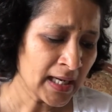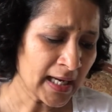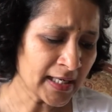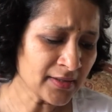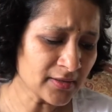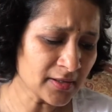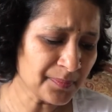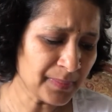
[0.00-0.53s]

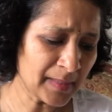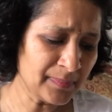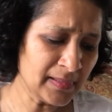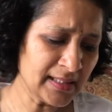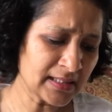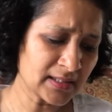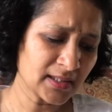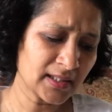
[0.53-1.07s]
And
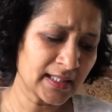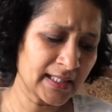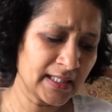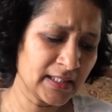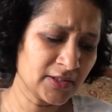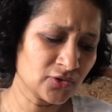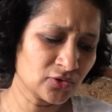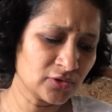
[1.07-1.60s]
republic,
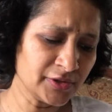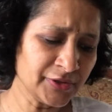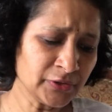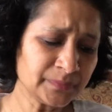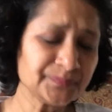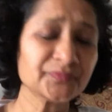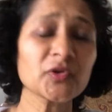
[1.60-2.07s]
I told you,